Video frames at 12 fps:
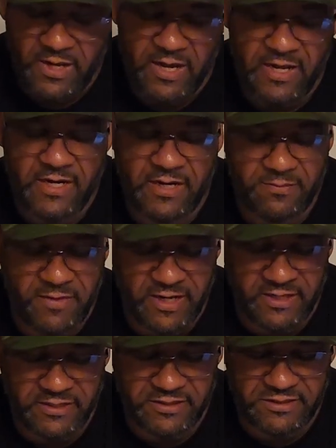I need to
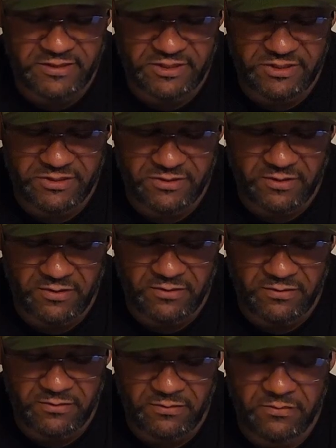make a decision
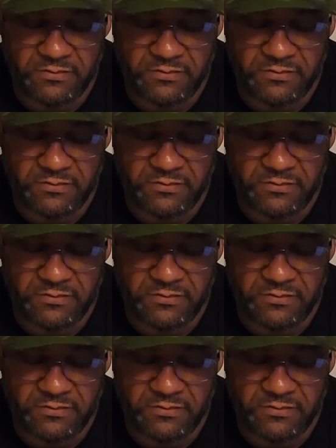on